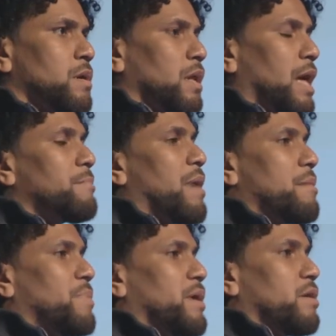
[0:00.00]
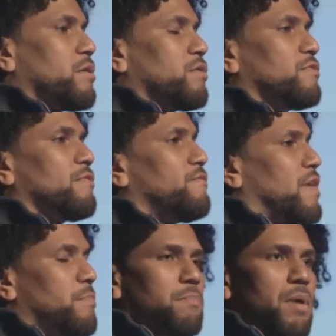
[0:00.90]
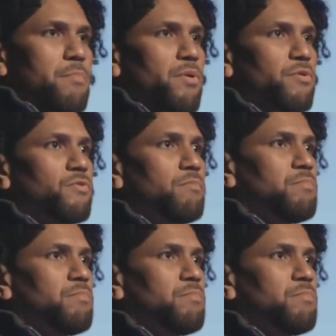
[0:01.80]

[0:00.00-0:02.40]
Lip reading: a lot of my peers, family members,